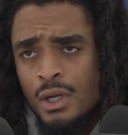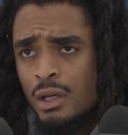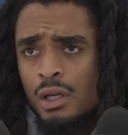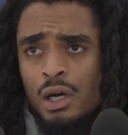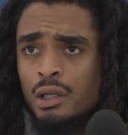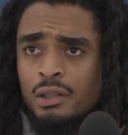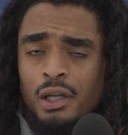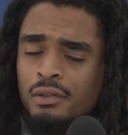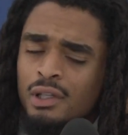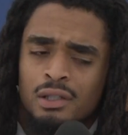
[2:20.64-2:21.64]

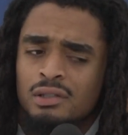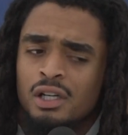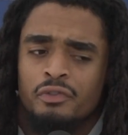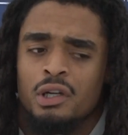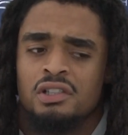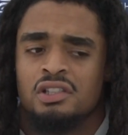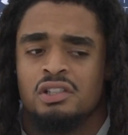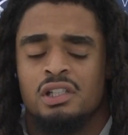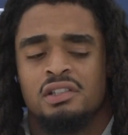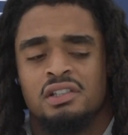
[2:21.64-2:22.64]
Nothing different.
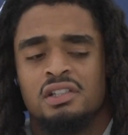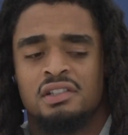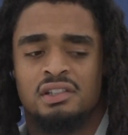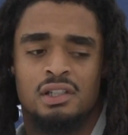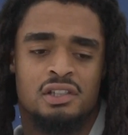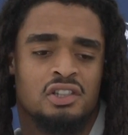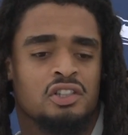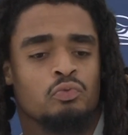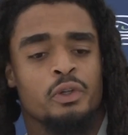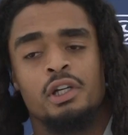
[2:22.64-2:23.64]
It's
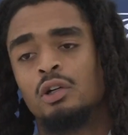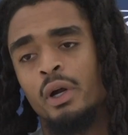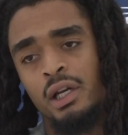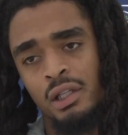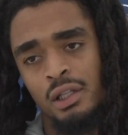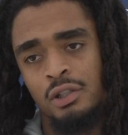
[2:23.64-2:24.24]
just reiterating it.